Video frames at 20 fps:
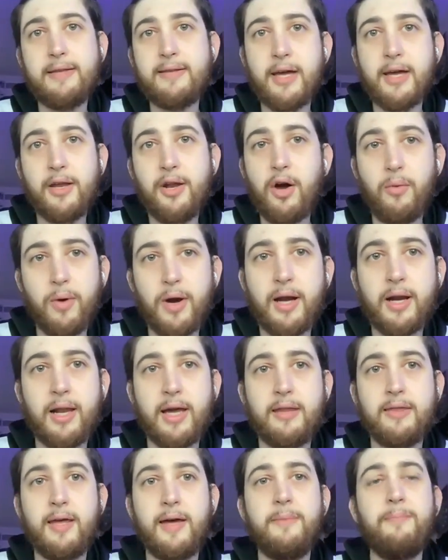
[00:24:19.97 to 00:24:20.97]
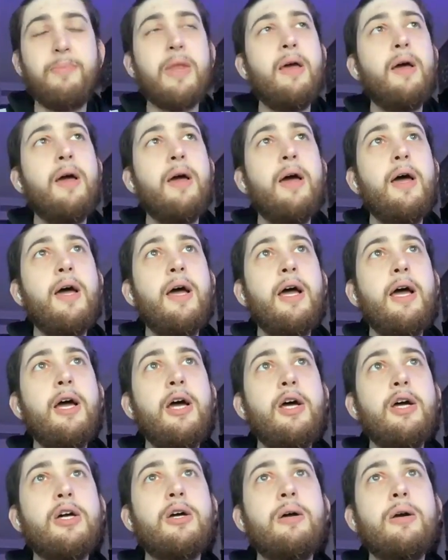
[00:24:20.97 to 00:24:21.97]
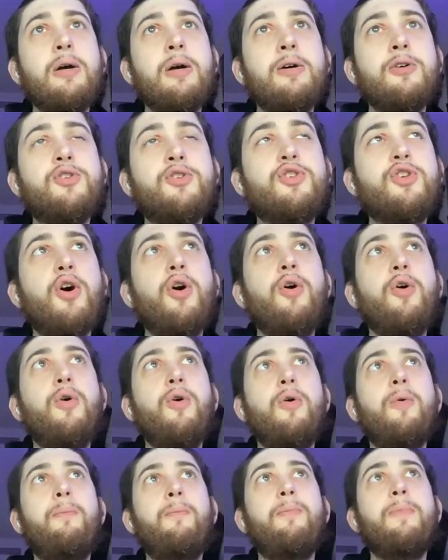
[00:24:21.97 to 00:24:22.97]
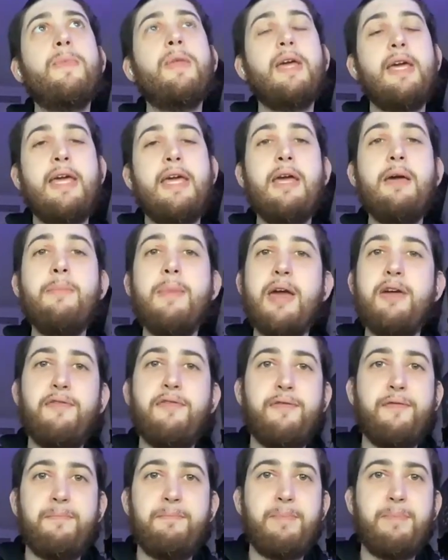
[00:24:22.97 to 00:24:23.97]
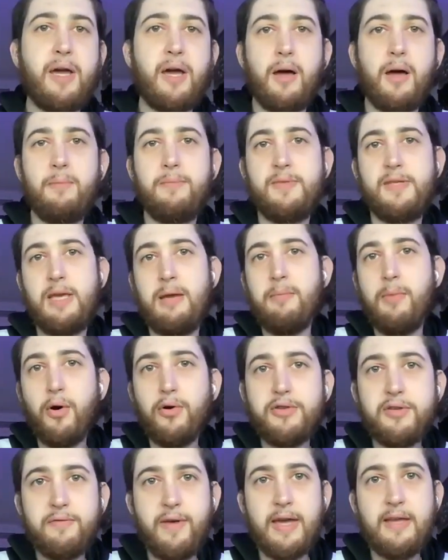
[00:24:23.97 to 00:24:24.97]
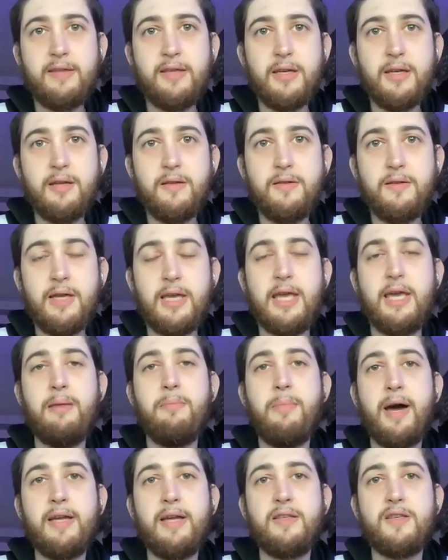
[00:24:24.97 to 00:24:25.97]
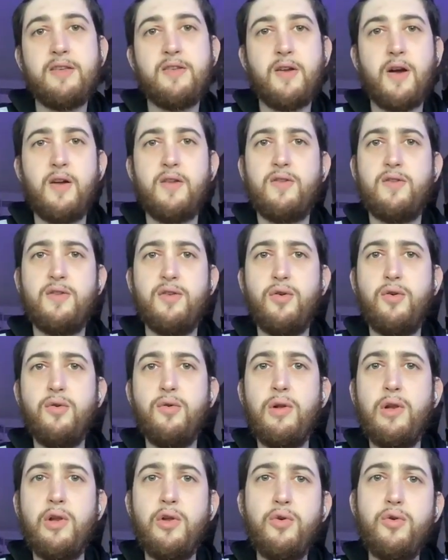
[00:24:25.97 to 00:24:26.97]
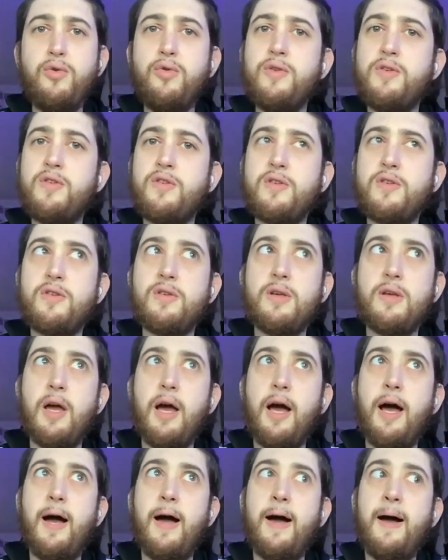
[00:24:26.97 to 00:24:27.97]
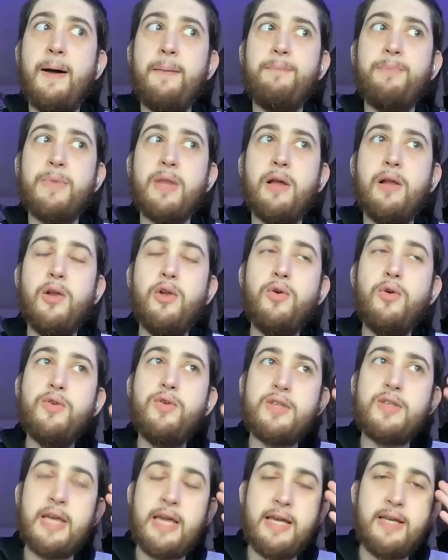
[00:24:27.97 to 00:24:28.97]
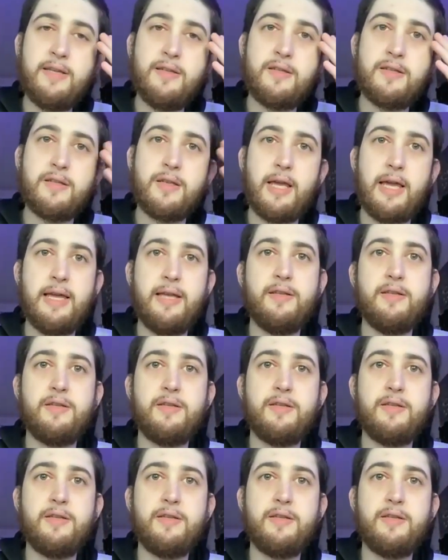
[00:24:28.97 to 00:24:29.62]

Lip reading: mind cannot work like that. So he may become demotivated. He might start to lose his